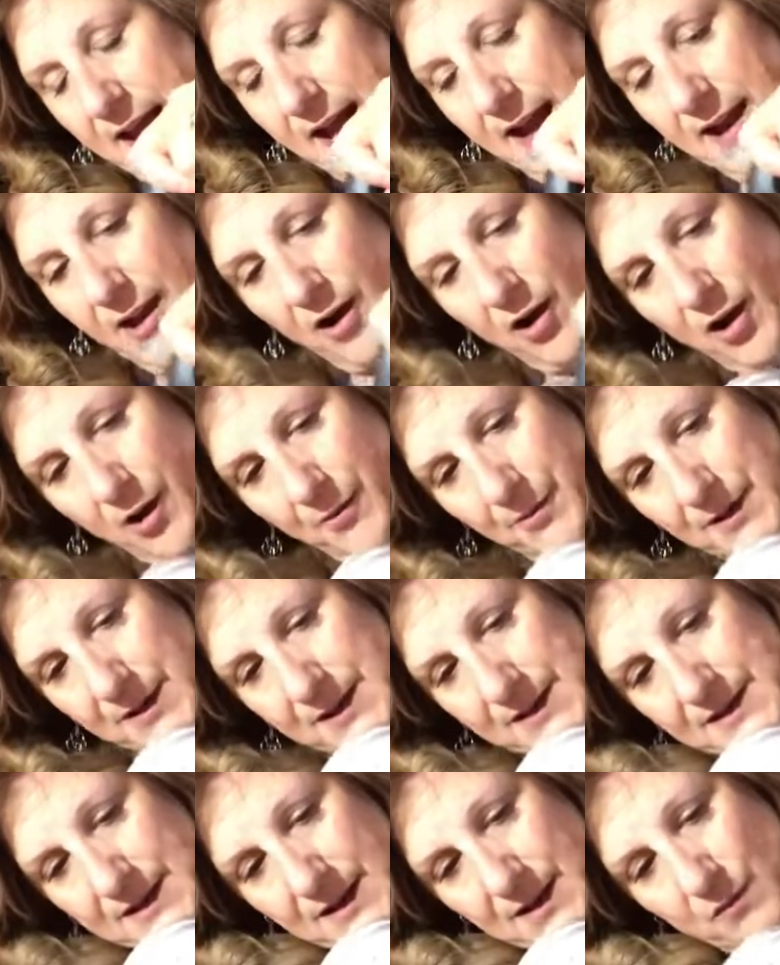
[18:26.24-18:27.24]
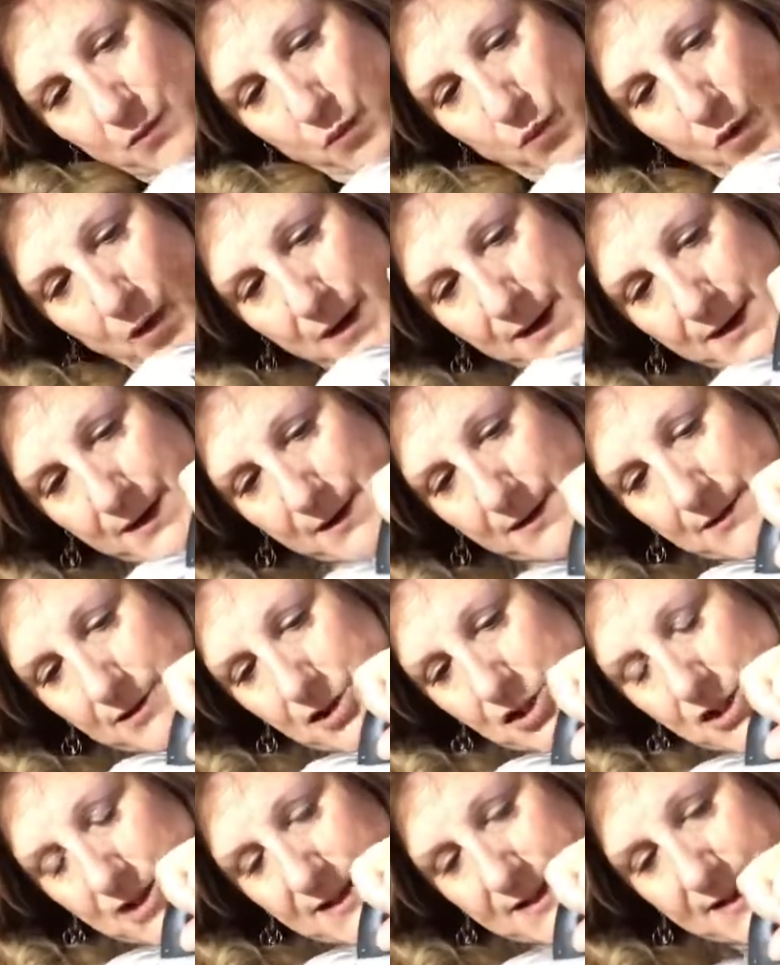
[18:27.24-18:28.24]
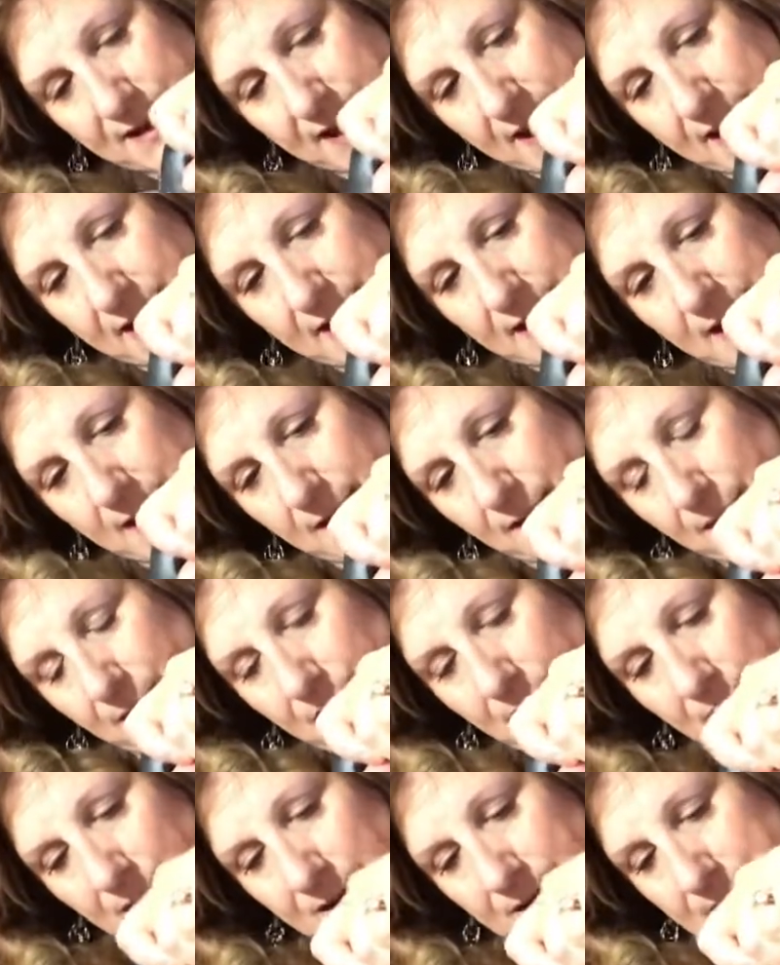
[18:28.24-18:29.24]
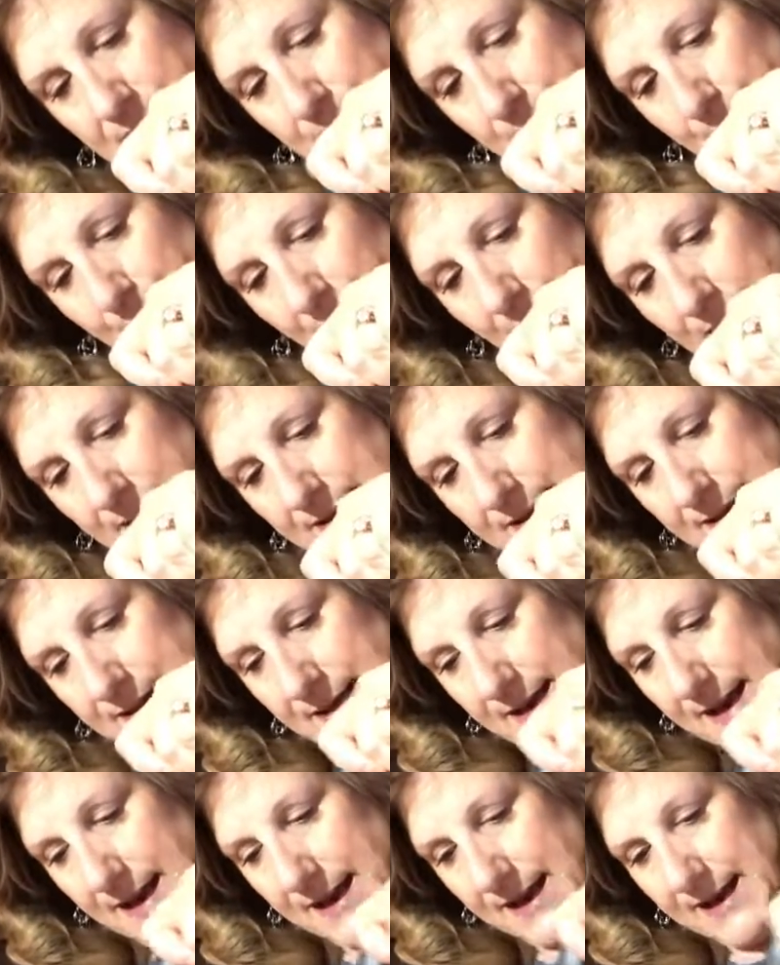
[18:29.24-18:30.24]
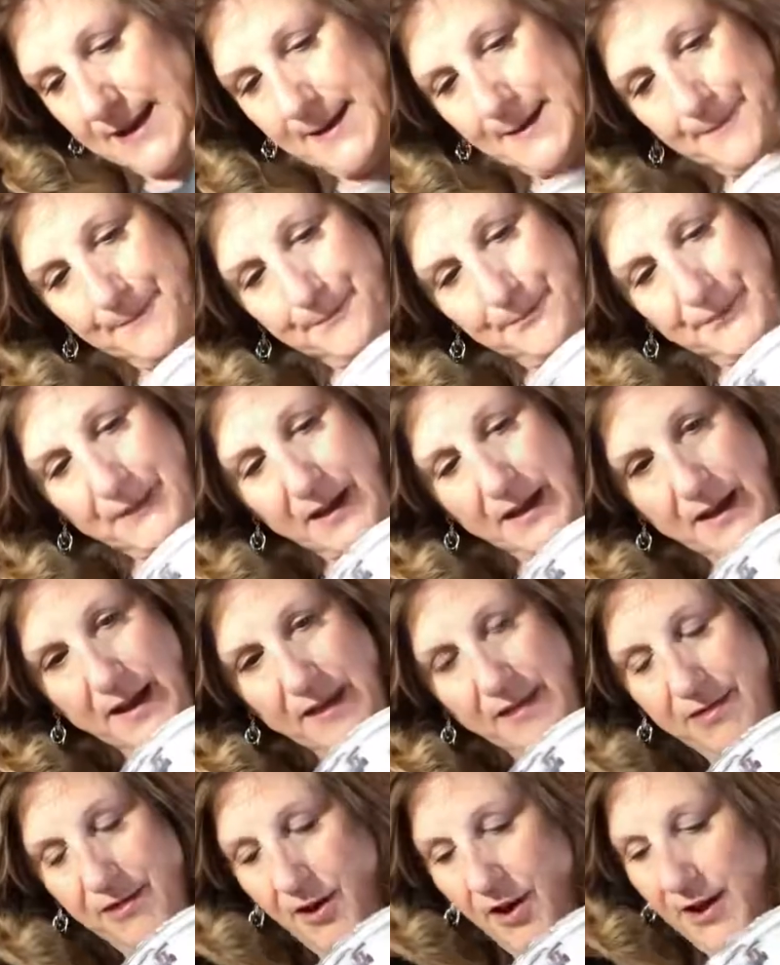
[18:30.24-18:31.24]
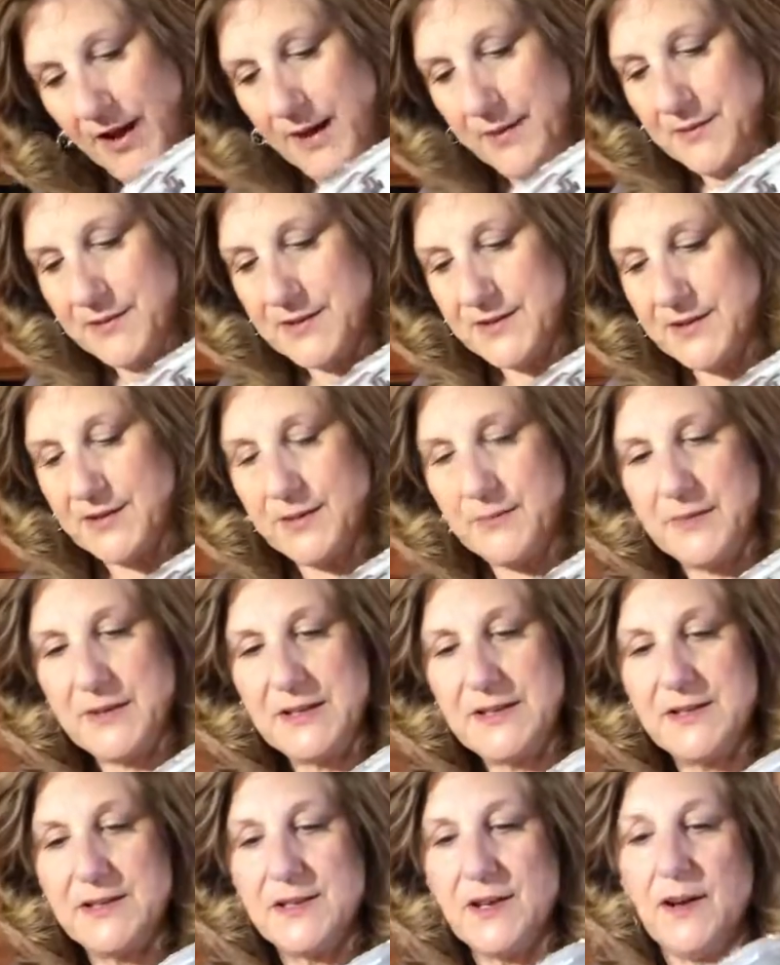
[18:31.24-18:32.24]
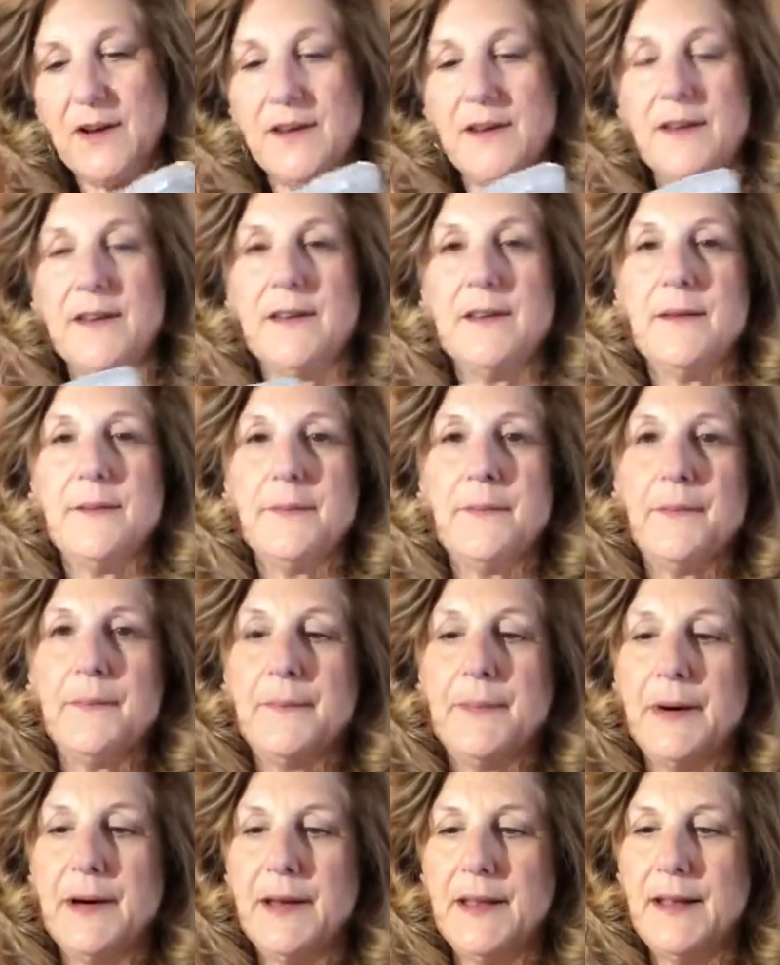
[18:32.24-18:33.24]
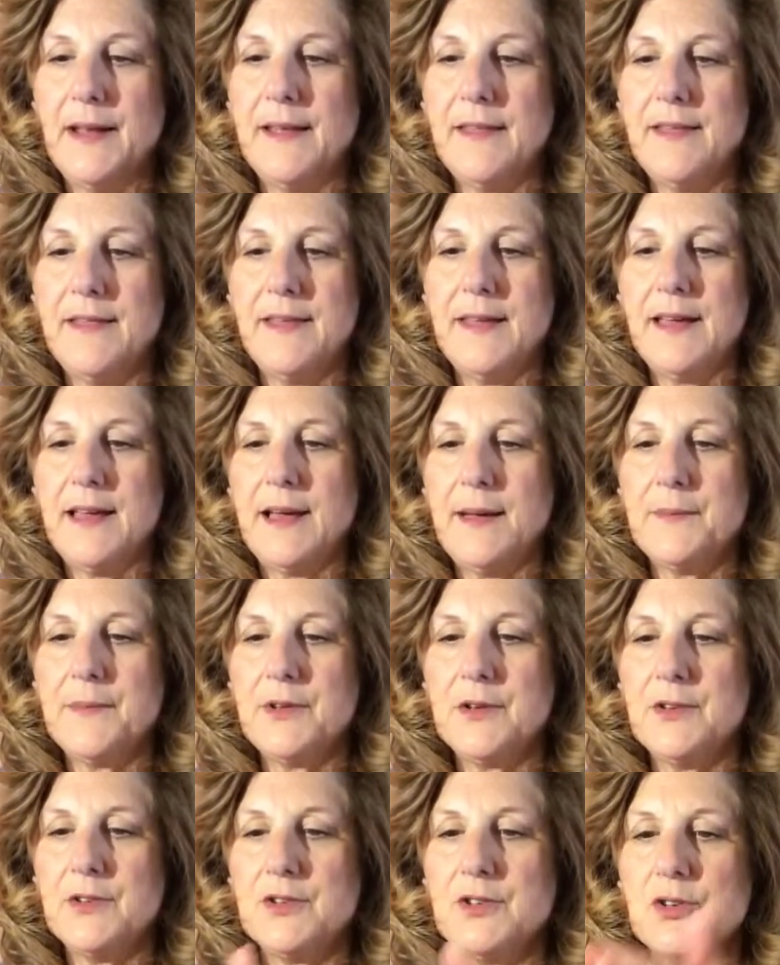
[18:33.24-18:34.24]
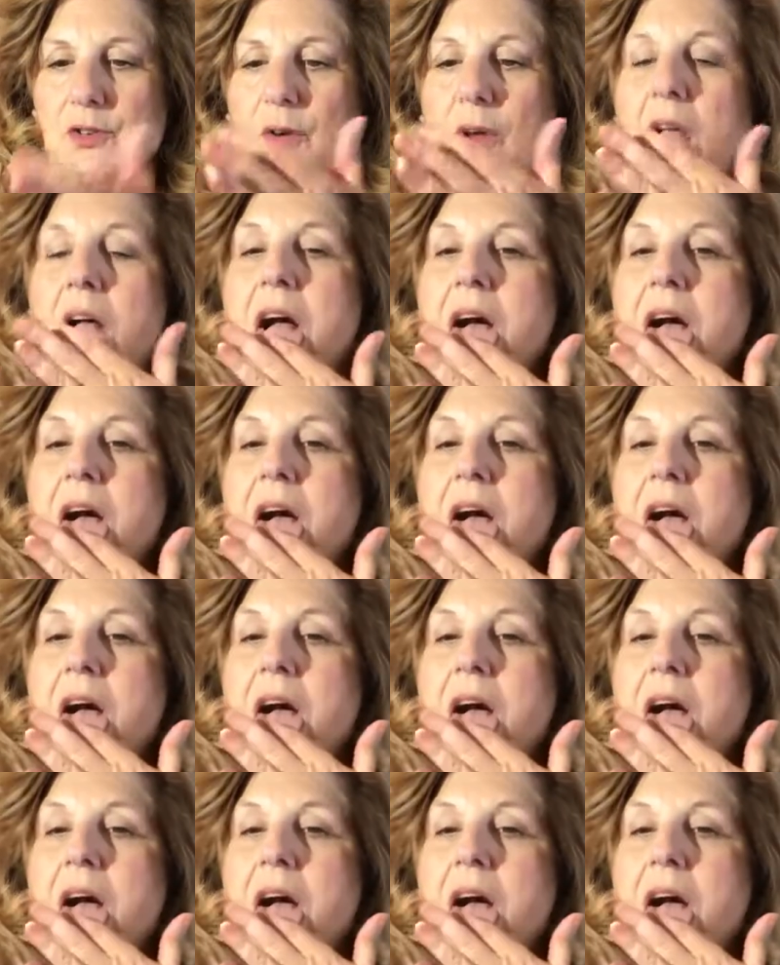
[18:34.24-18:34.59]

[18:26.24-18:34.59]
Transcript: I already did one cheesecake in the Instapot today, and I thought I was going to be done, but I think I'm going to do,